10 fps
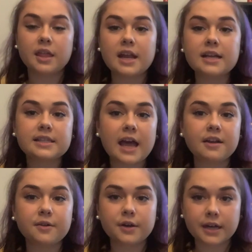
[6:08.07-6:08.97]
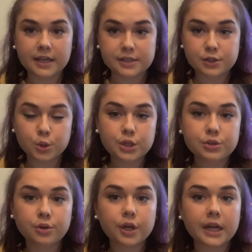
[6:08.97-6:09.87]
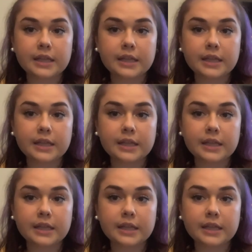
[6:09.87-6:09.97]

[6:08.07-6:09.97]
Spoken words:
The next category is Toy Story,